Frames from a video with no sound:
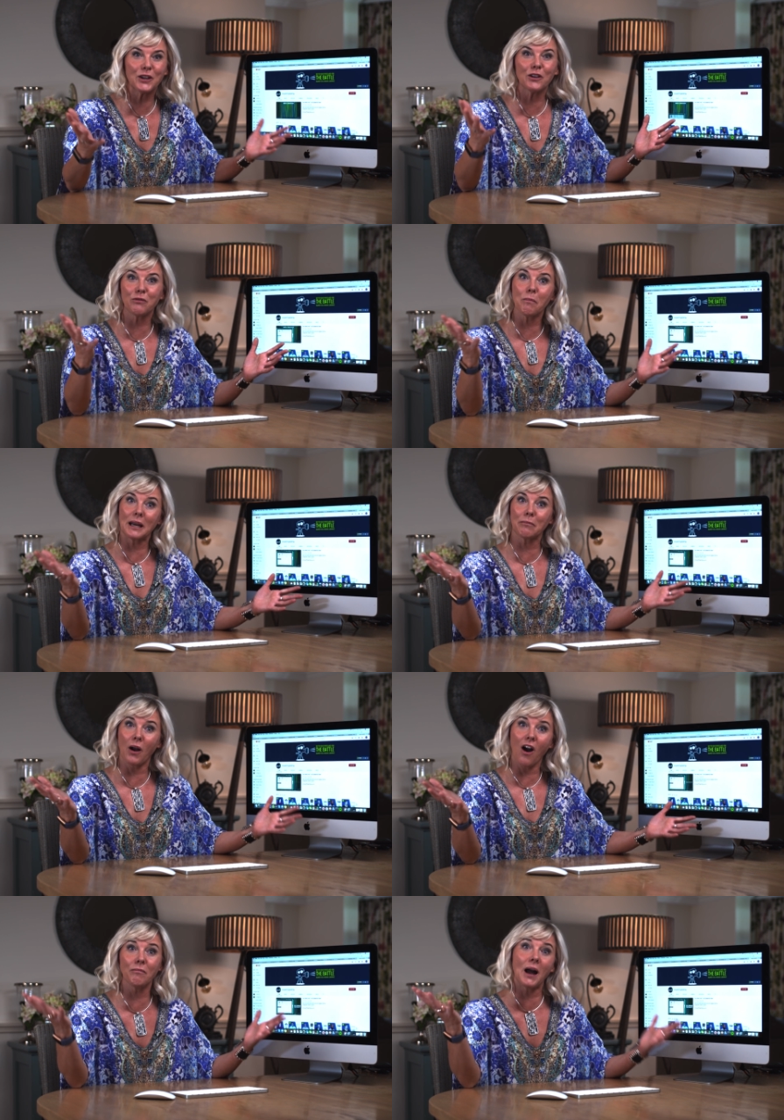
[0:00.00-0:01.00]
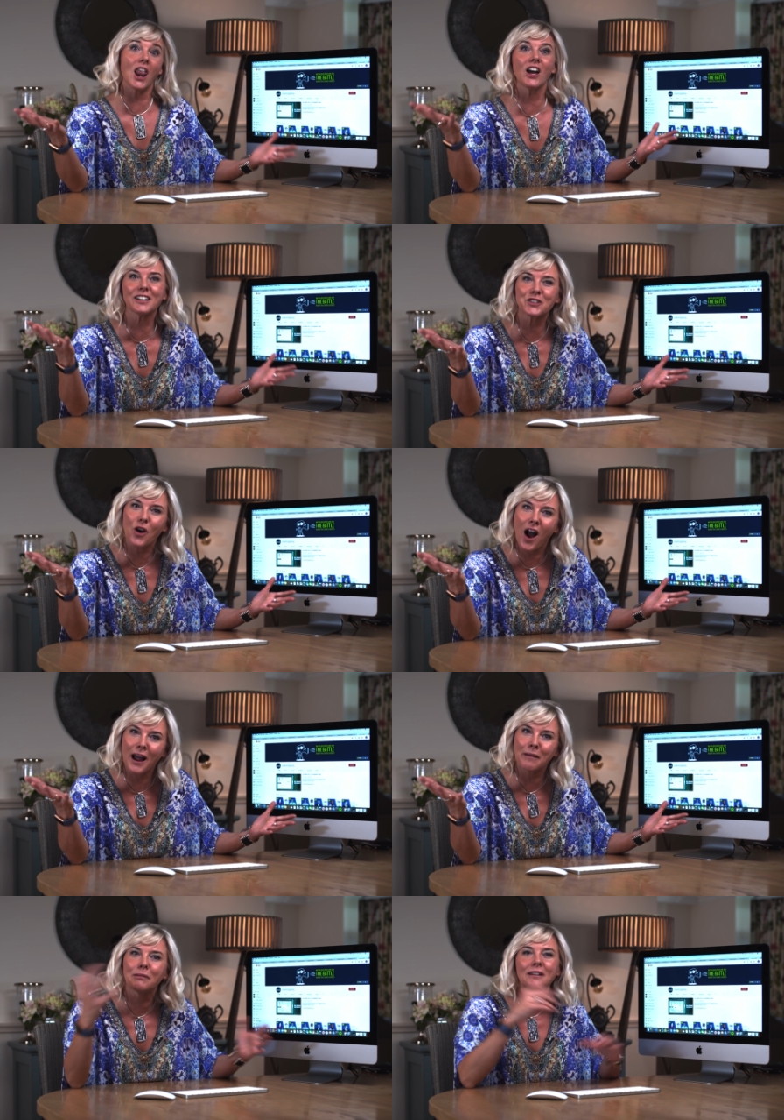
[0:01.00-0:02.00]
you for being part of my
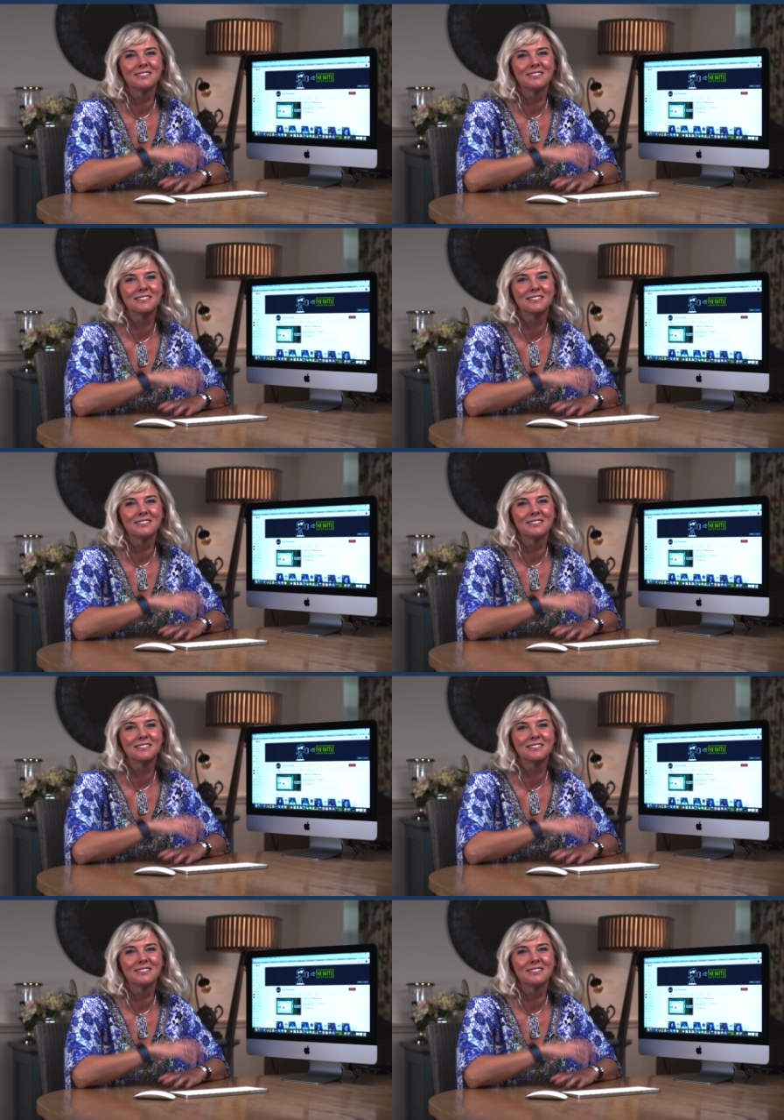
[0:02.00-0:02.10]
learning